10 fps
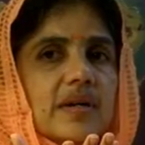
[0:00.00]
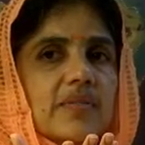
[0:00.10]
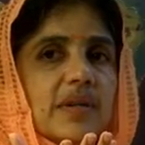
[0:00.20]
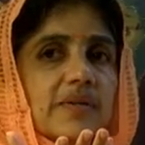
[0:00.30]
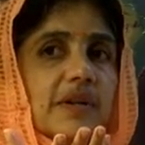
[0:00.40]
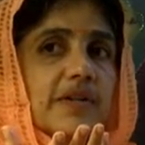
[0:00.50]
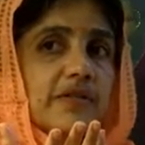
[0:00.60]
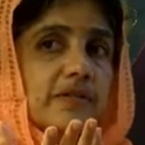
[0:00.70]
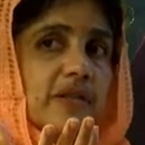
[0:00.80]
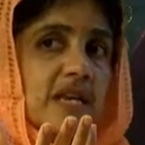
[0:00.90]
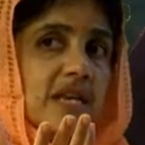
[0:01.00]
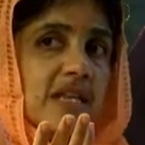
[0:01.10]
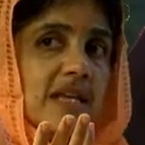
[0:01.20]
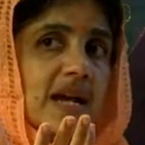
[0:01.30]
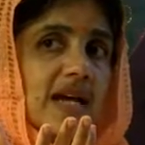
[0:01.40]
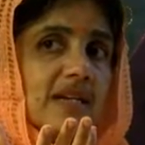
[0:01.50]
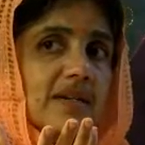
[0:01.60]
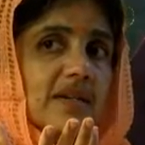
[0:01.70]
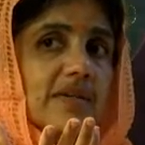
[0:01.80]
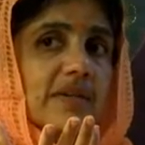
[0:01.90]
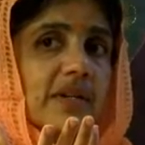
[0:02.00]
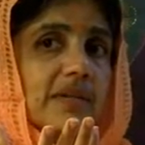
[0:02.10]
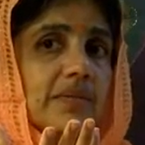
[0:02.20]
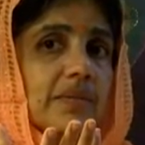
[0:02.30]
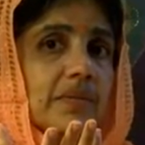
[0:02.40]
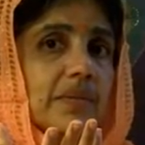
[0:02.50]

But when you see that when